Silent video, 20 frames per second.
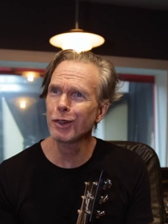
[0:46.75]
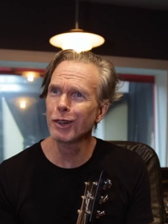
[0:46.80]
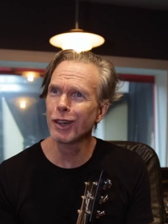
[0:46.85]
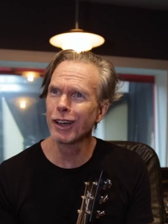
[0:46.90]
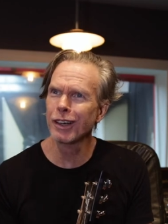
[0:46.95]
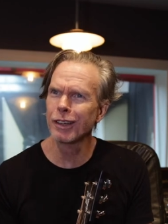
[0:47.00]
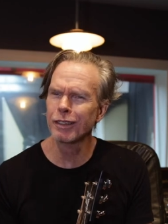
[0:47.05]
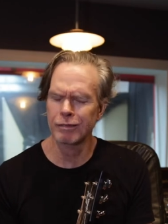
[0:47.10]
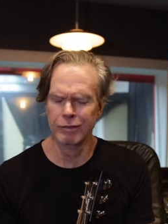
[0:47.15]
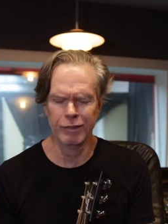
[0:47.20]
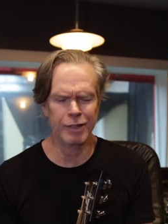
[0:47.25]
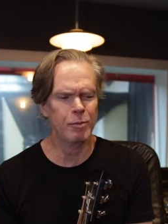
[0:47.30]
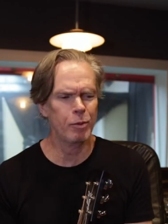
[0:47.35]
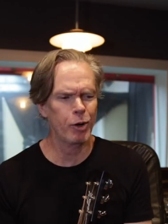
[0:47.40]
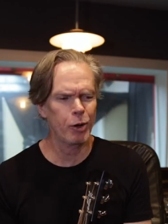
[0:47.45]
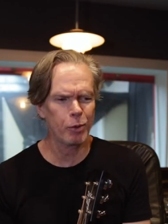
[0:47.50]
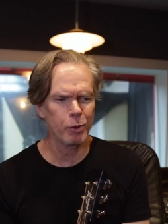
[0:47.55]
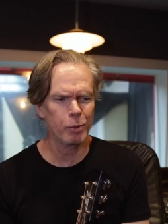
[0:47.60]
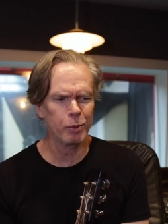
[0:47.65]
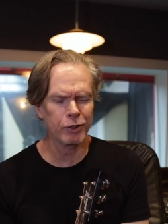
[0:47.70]
Like, am I
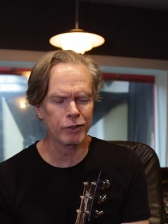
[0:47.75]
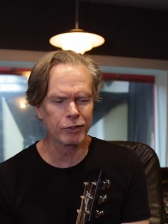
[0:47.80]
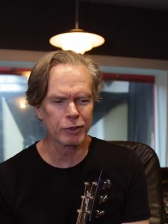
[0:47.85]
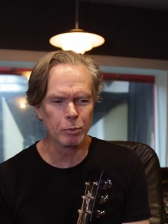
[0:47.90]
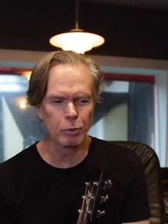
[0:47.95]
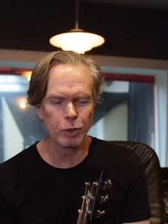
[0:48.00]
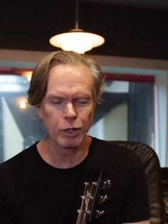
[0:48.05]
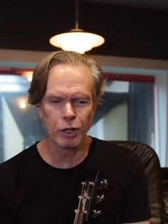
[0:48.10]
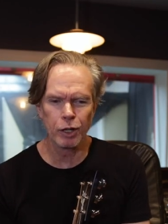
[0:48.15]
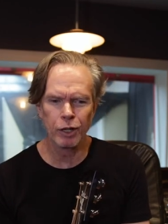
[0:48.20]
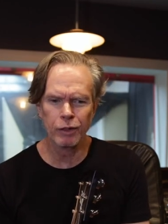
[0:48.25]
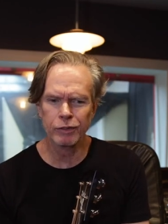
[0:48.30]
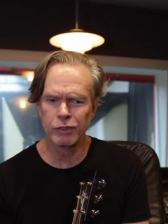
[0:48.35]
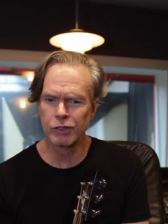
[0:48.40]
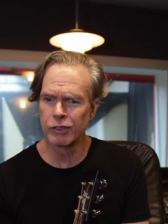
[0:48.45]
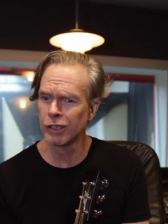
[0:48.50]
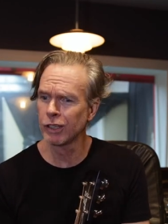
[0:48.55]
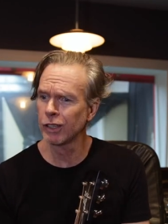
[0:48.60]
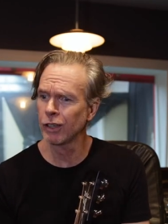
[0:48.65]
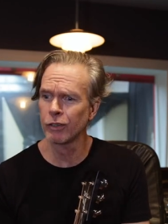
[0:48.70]
ripping somebody off?"
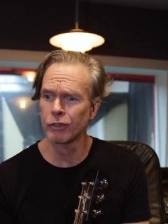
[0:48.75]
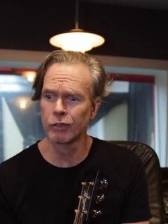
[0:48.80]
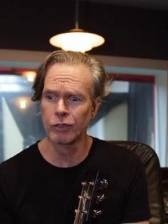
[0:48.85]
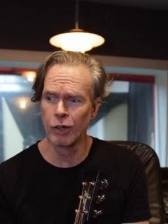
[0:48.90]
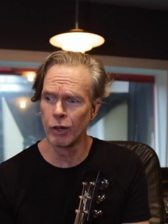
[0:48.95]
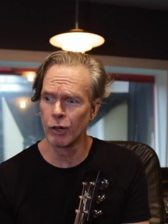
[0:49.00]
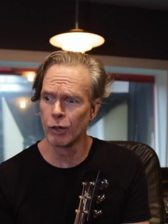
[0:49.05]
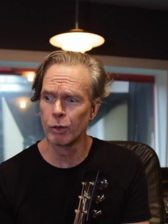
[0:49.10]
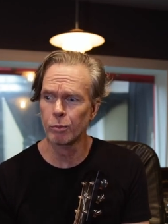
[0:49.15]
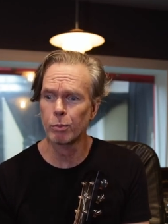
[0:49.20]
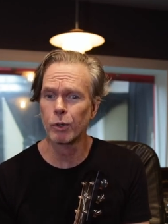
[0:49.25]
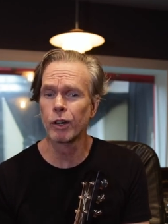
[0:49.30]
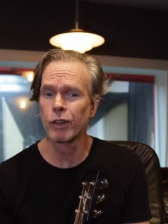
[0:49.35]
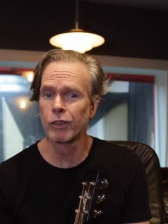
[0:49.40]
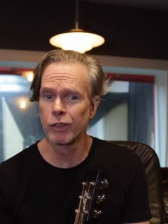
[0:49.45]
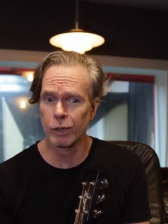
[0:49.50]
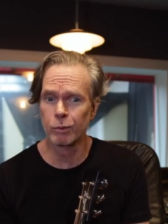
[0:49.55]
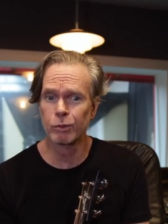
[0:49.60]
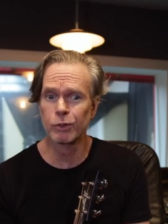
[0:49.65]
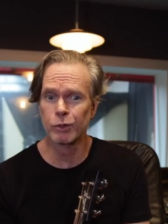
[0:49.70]
She goes, "No, but I
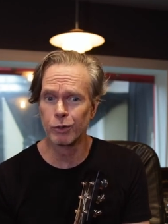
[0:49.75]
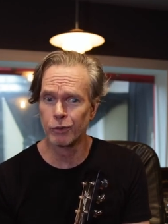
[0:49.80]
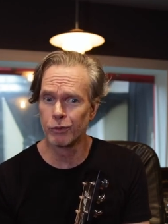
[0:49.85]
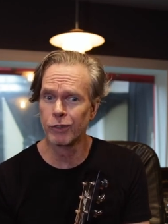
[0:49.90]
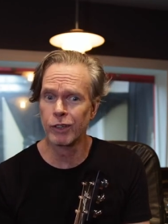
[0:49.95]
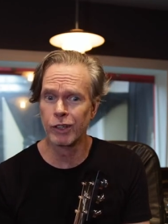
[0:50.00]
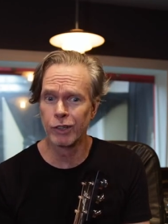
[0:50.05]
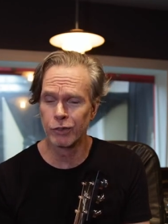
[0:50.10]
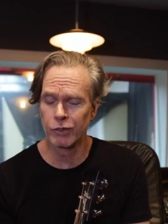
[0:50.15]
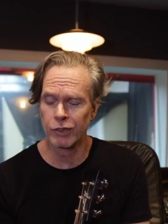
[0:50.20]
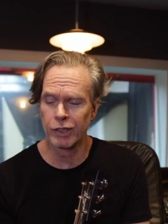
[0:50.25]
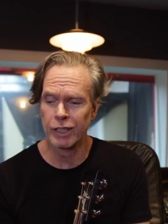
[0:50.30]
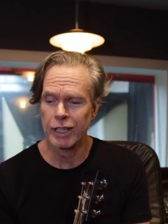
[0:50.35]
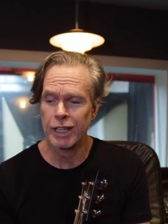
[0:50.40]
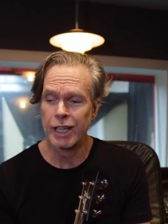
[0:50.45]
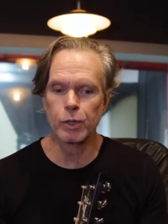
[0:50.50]
think we should finish it."